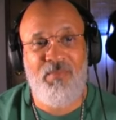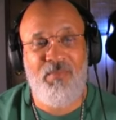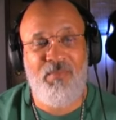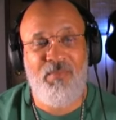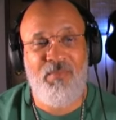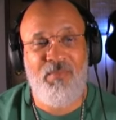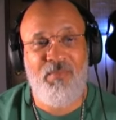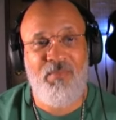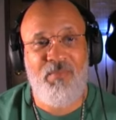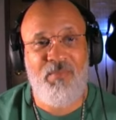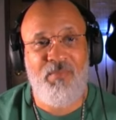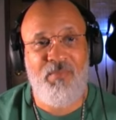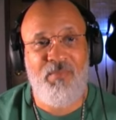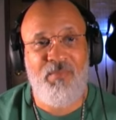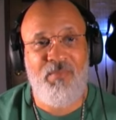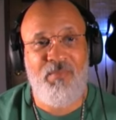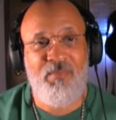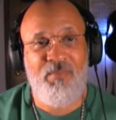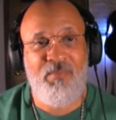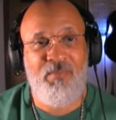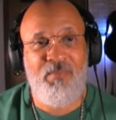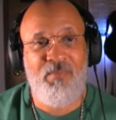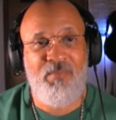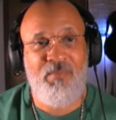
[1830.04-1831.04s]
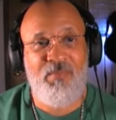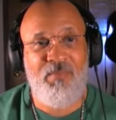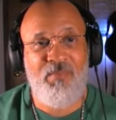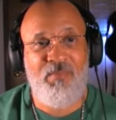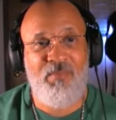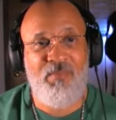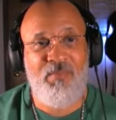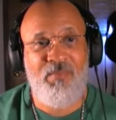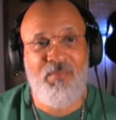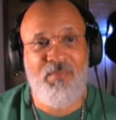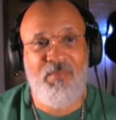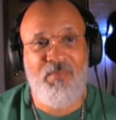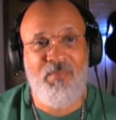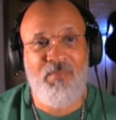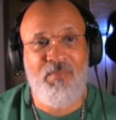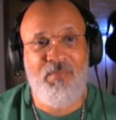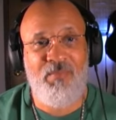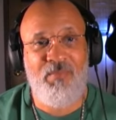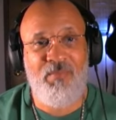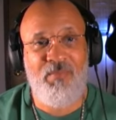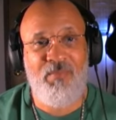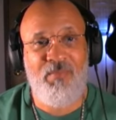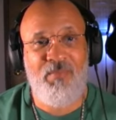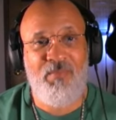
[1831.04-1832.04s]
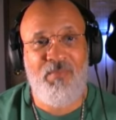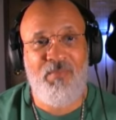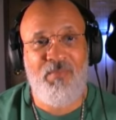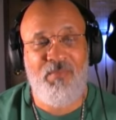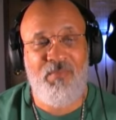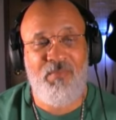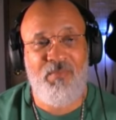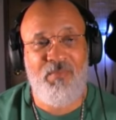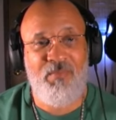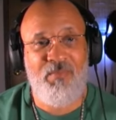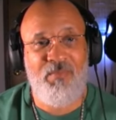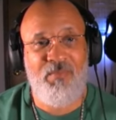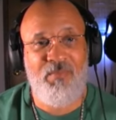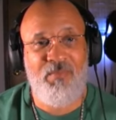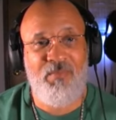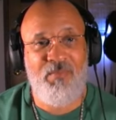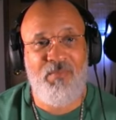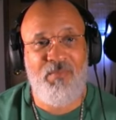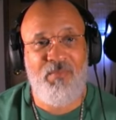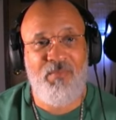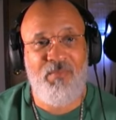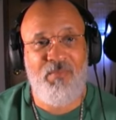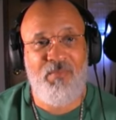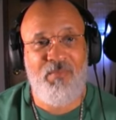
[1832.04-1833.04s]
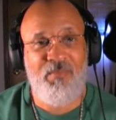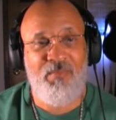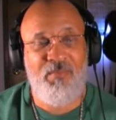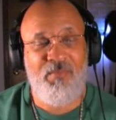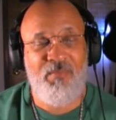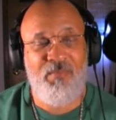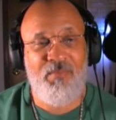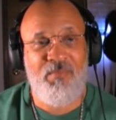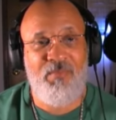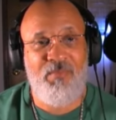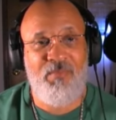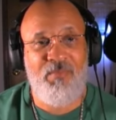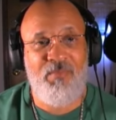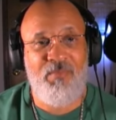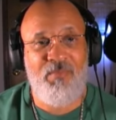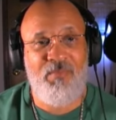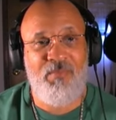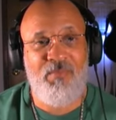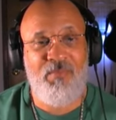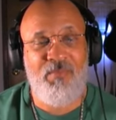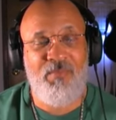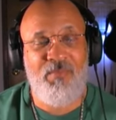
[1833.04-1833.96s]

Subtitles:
No words are spoken by the person on screen.